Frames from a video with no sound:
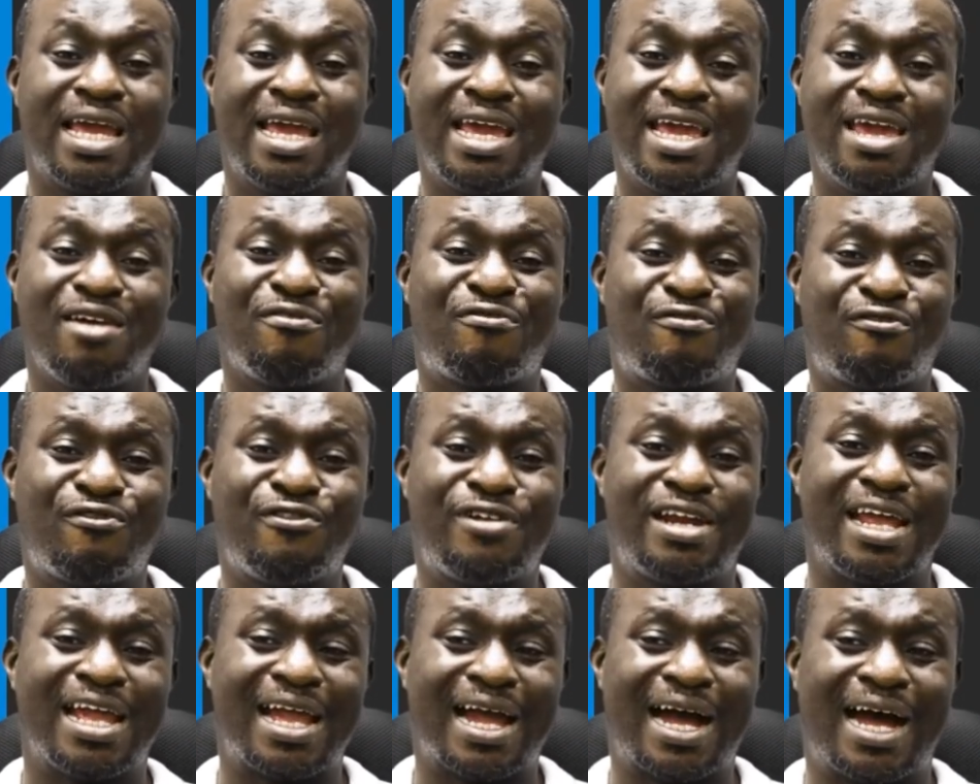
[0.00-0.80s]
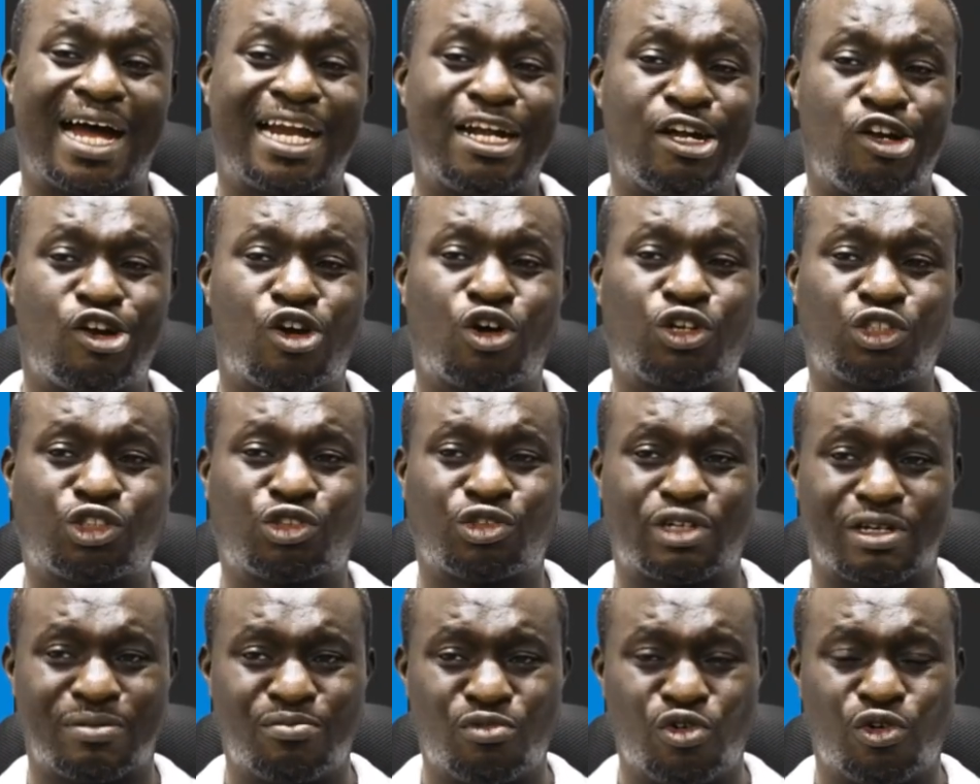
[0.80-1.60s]
if they are
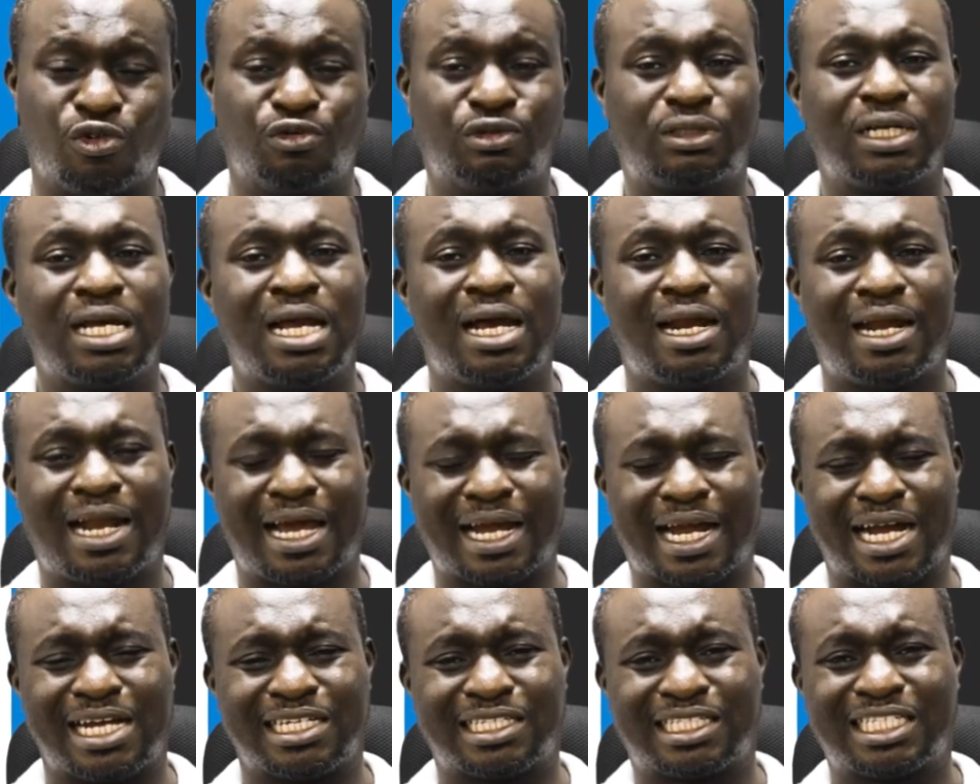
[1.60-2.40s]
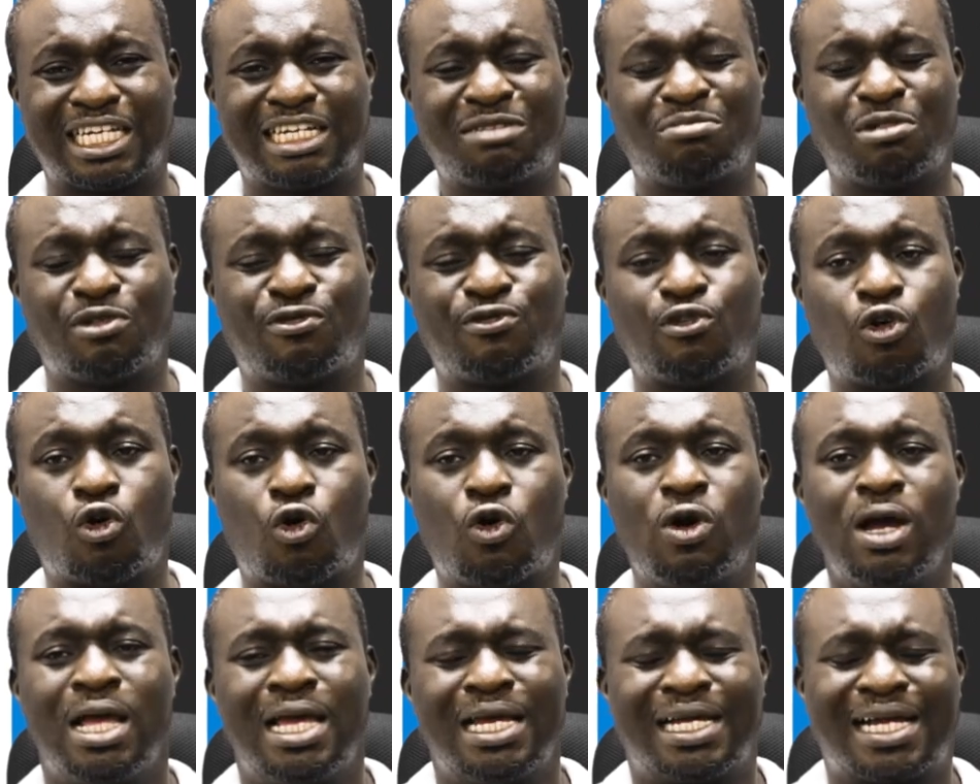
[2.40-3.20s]
not removed, like I said
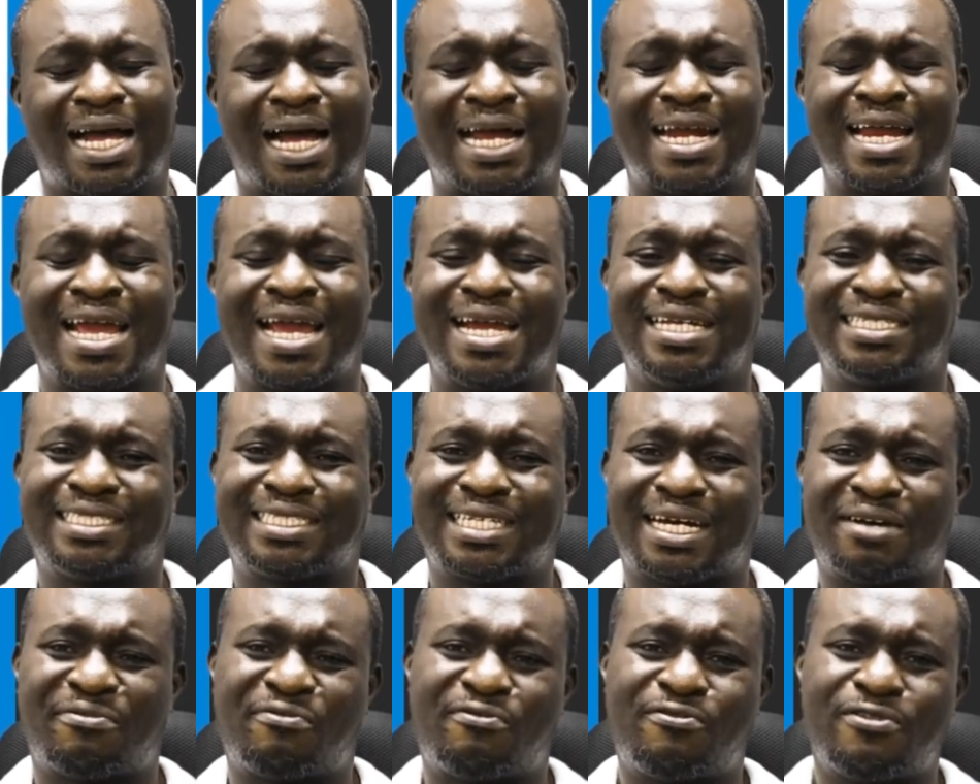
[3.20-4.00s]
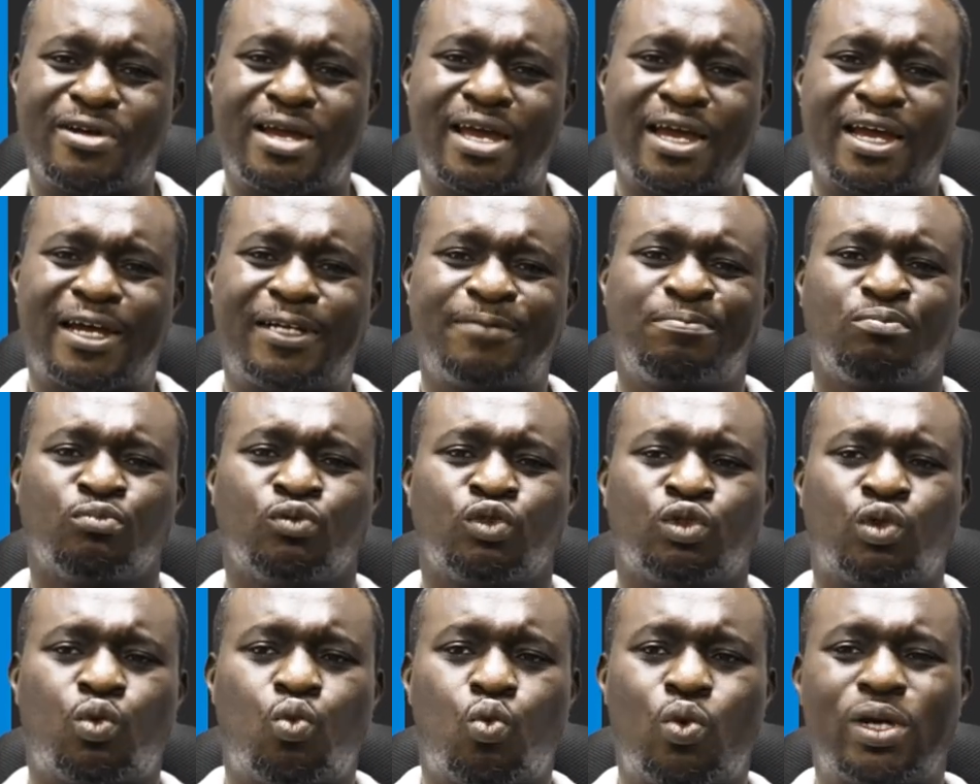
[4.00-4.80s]
before, can interfere
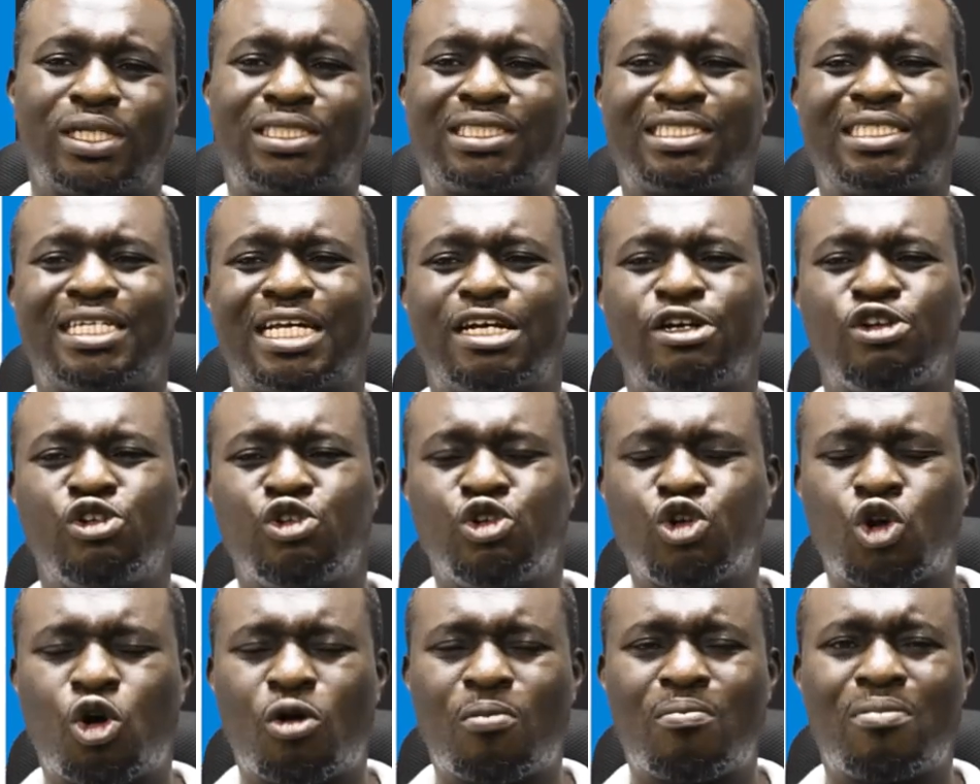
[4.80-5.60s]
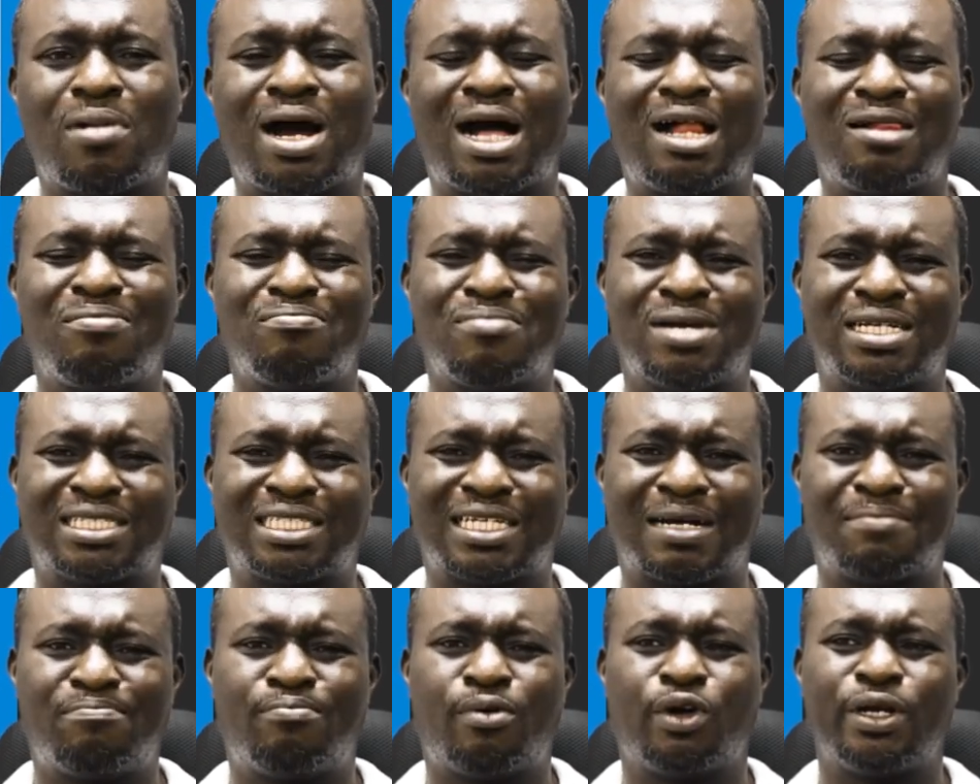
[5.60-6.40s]
with the normal
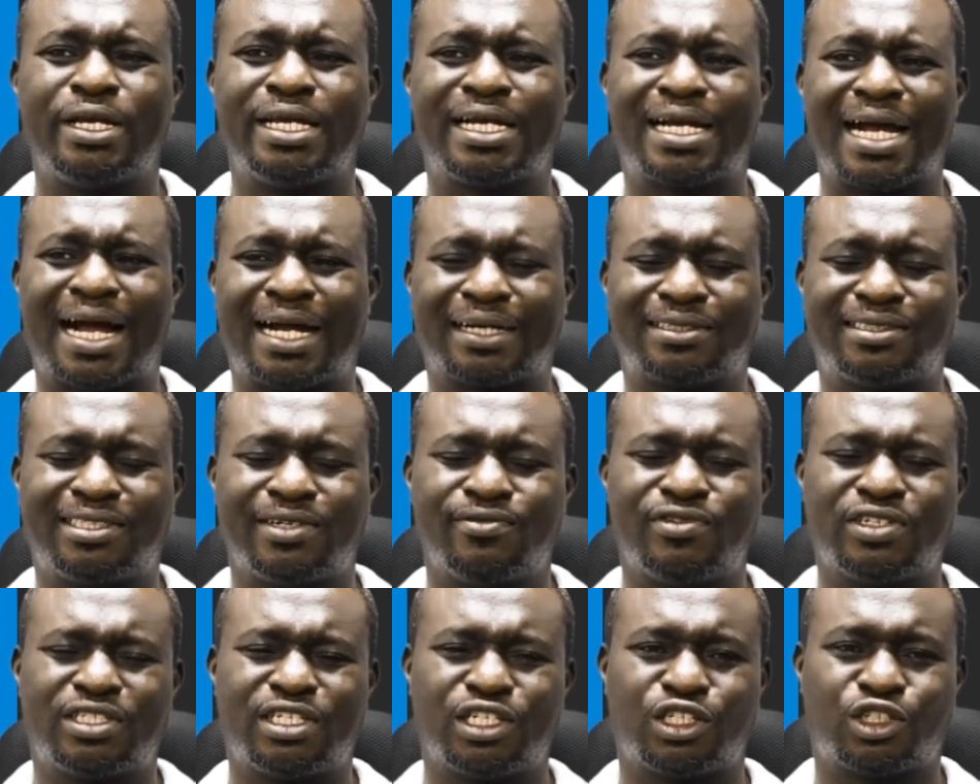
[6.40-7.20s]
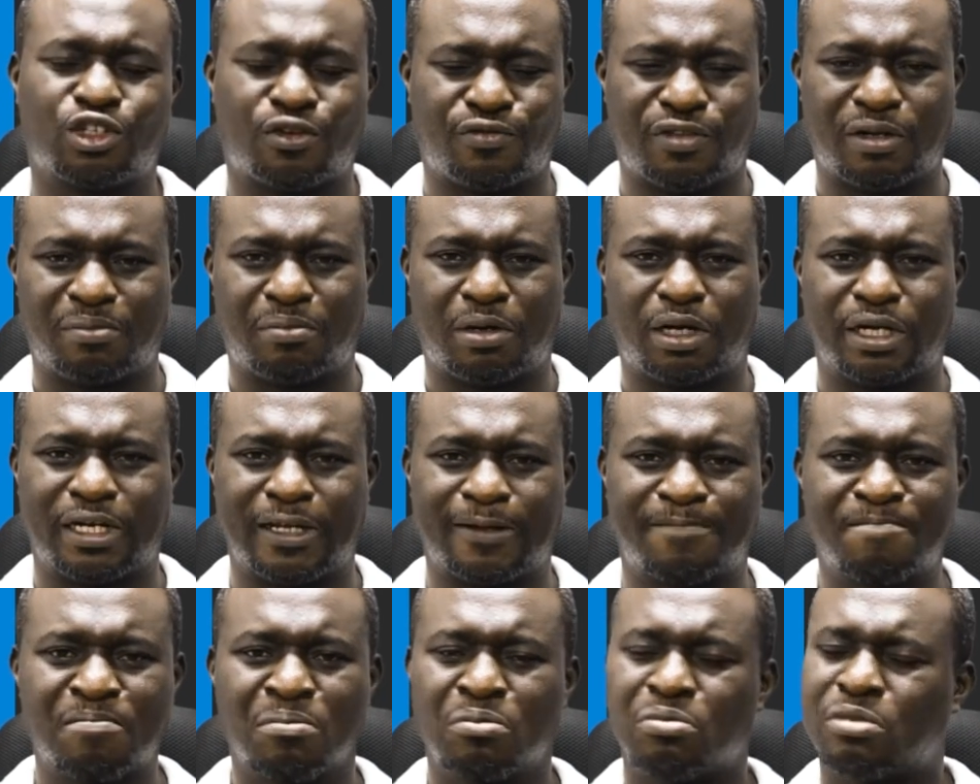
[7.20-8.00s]
metabolic activities of the
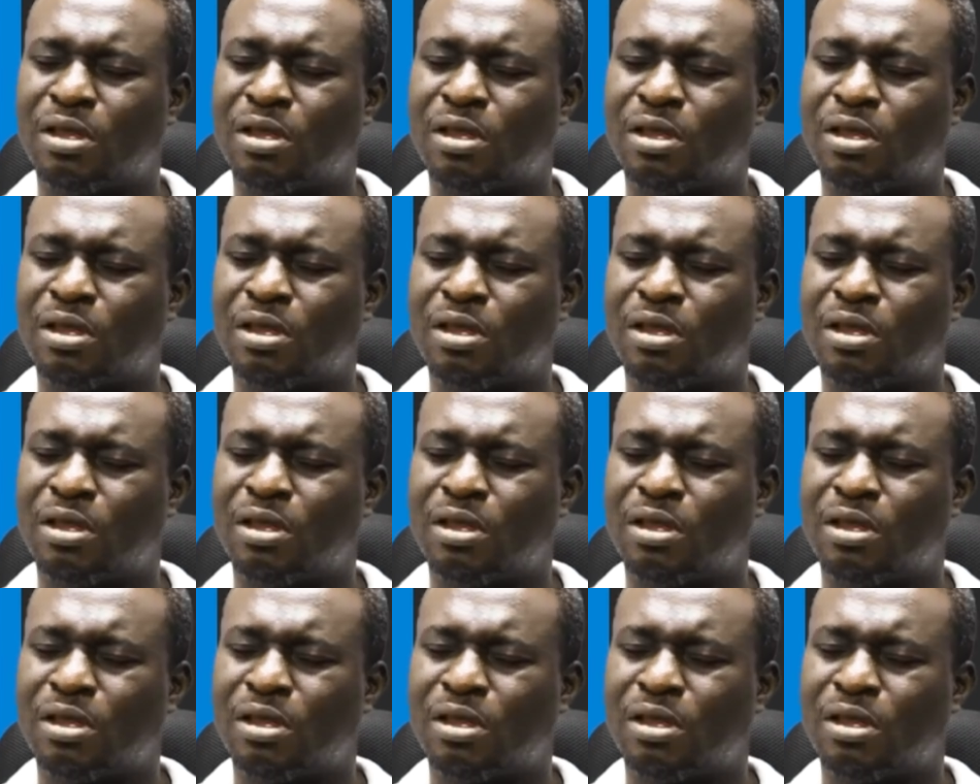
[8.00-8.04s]
body.